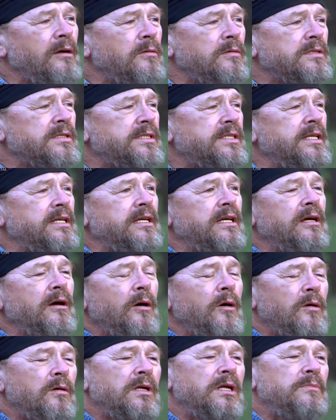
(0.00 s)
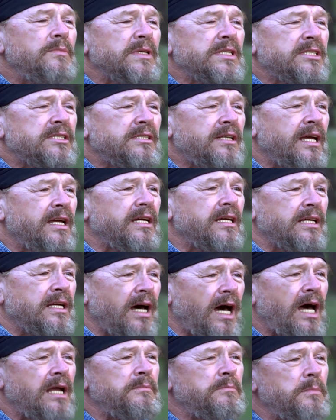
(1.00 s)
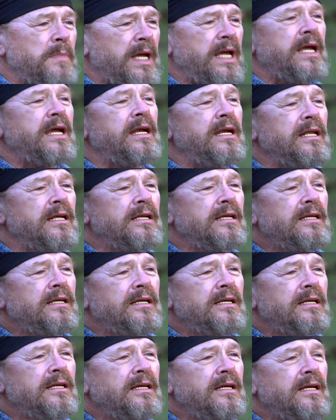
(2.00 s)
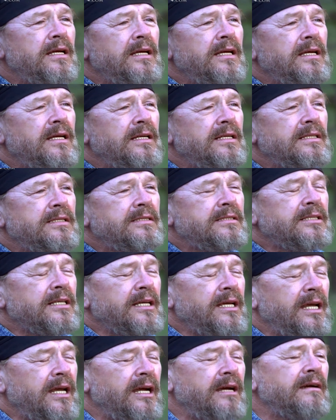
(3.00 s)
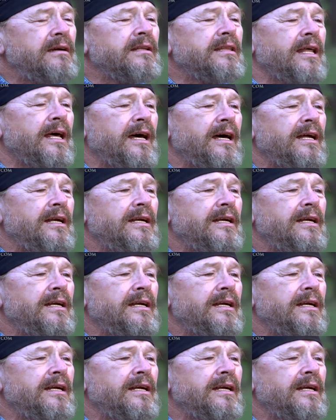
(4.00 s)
was the only mistake God made. To hear that,